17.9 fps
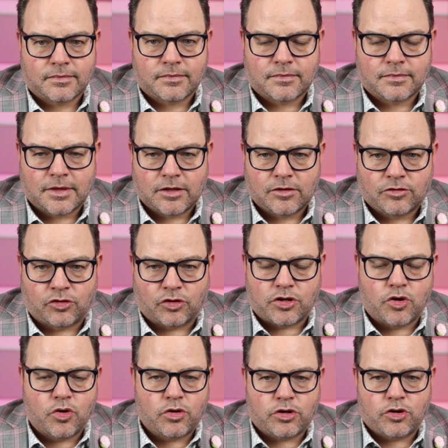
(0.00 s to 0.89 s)
So
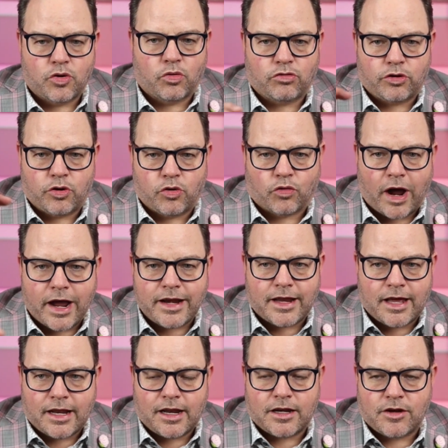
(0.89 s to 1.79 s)
you write
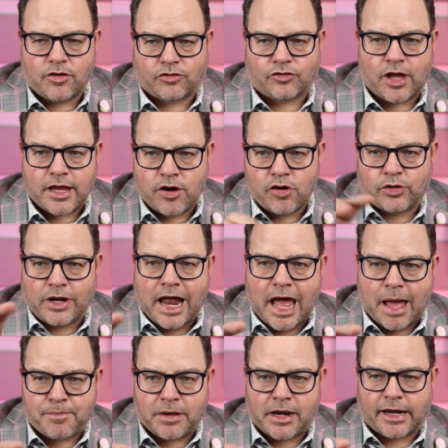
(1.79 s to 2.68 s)
in and you say, here's what
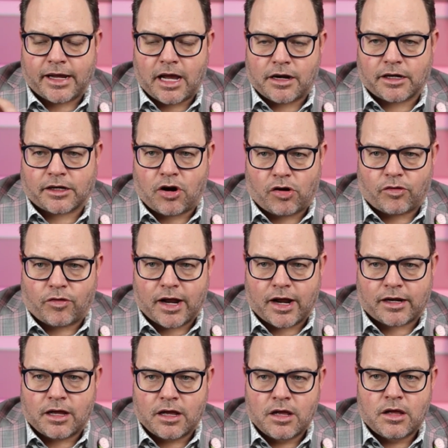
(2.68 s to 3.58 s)
happened. I got in a car
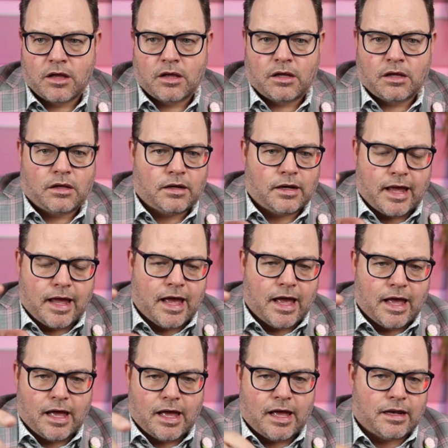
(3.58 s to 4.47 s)
wreck
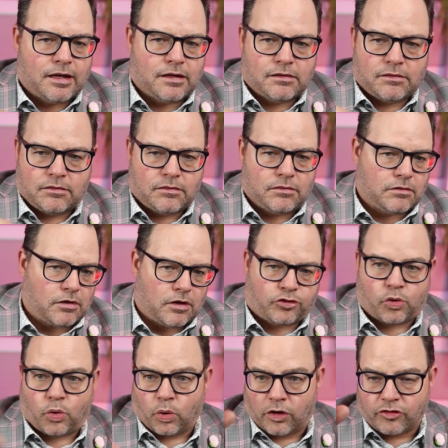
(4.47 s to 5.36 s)
and a
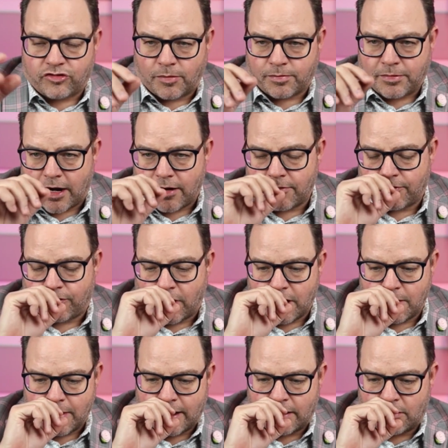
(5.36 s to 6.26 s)
squirrel jumped out in front of
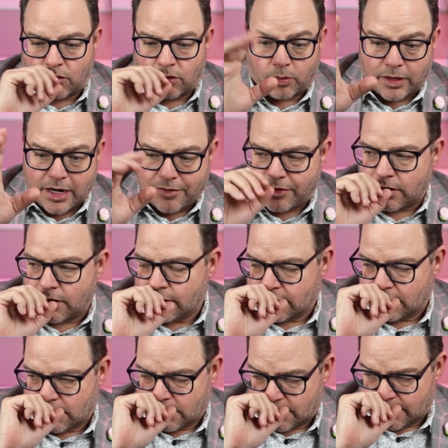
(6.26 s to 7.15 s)
me or whatever.
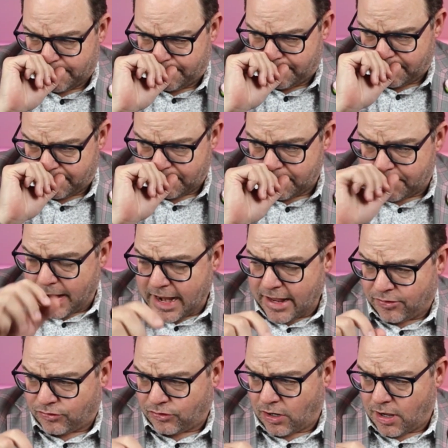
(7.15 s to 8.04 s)

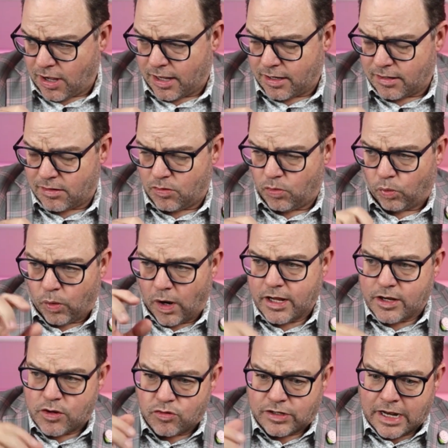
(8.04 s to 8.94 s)
Based on what
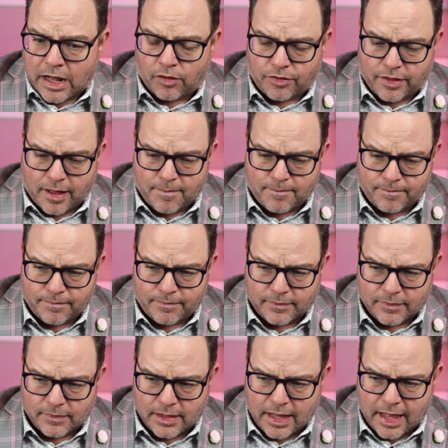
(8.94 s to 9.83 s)
you tell them
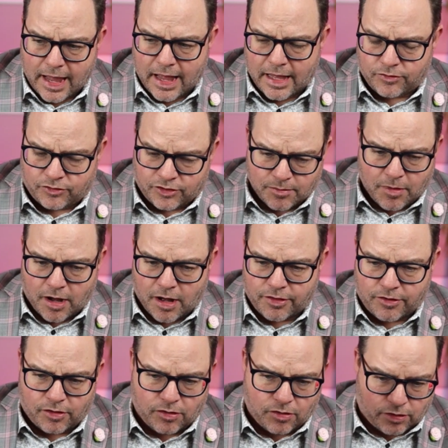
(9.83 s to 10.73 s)
and some
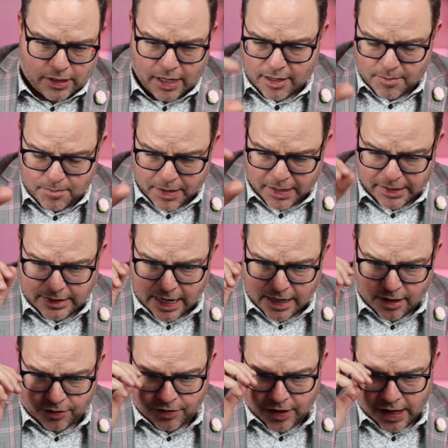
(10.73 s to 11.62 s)
other kind of big
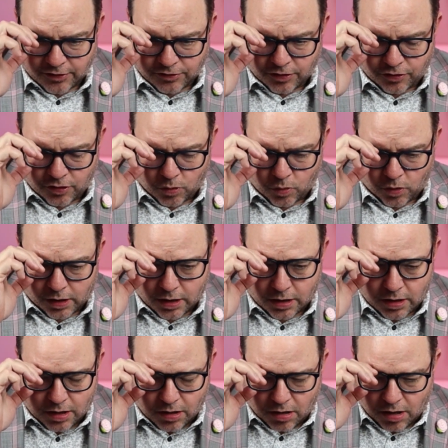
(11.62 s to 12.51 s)
data things that they're
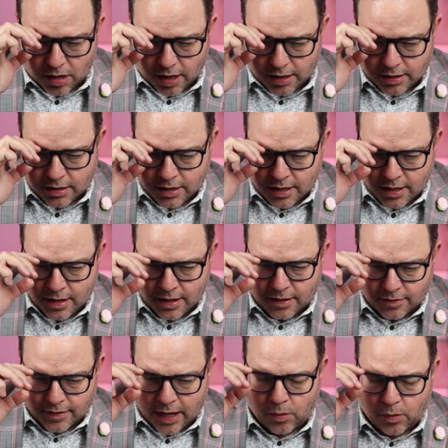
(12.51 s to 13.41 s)
working on,
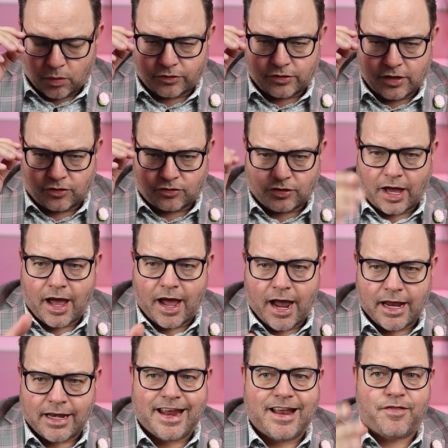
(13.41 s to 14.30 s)
they will
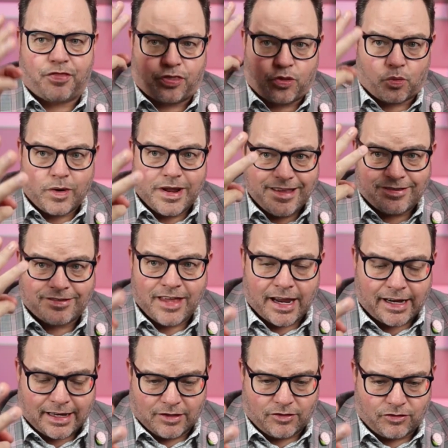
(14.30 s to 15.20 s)
decide in 3
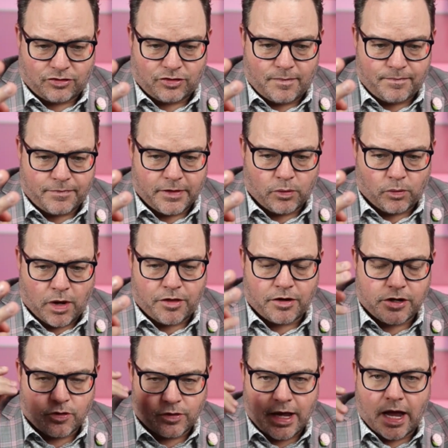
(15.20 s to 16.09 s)
seconds whether
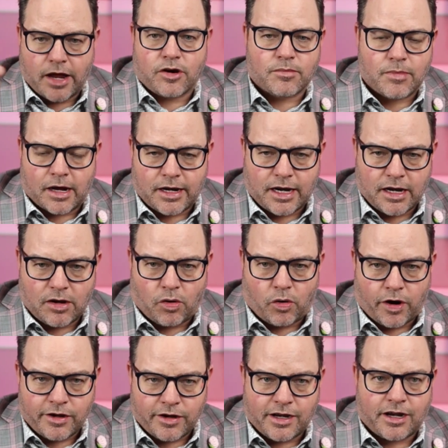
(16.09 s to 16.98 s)
you get your money or
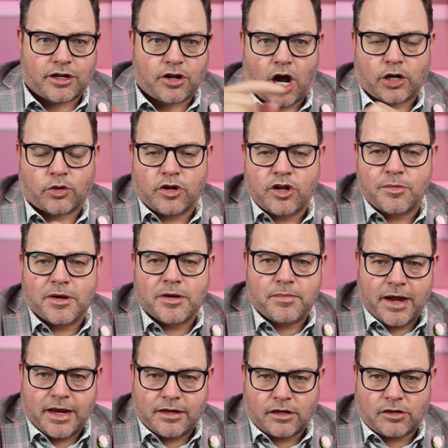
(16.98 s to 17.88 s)
you need to talk to a human
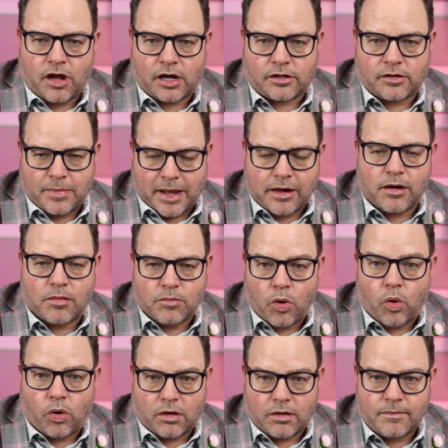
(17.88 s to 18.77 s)
being to talk about it
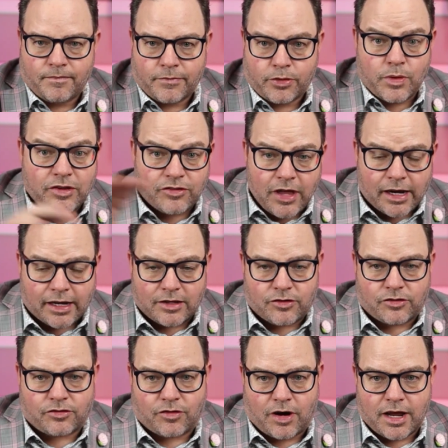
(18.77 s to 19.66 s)
more. 3
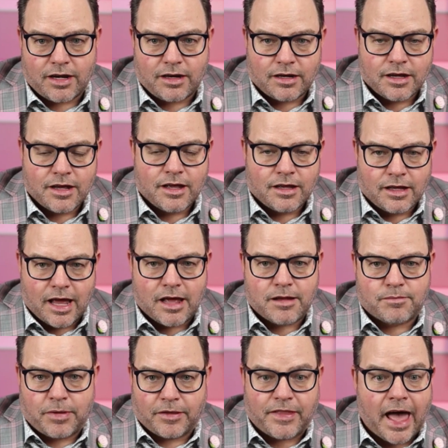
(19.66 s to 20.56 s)
seconds, right?
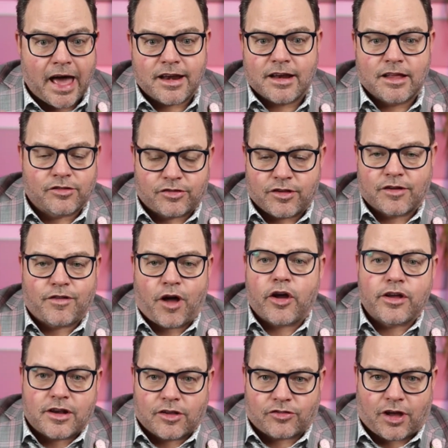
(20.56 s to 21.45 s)
But that is their
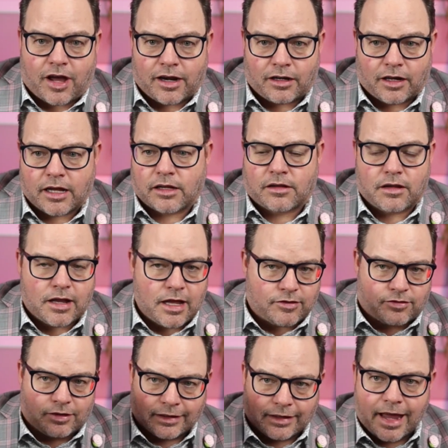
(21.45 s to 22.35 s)
value design. Like
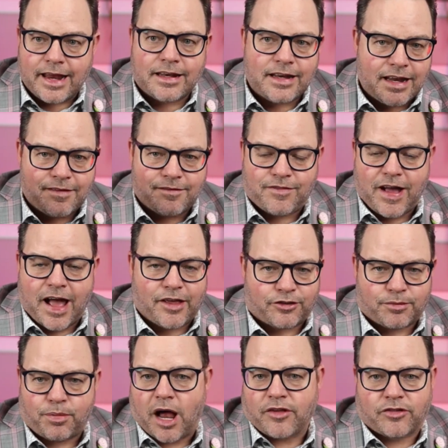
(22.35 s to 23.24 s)
it's lightning fast
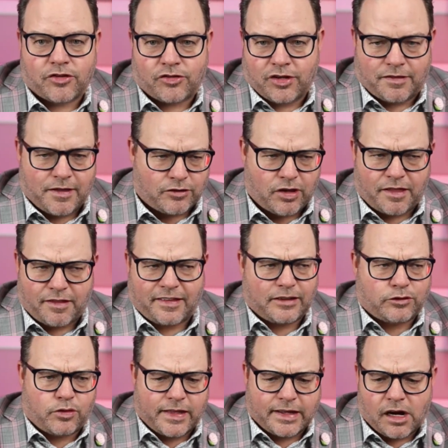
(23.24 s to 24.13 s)
processing. I think
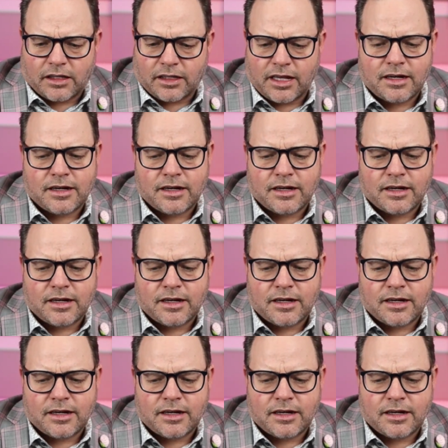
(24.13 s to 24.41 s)
that's what they call it.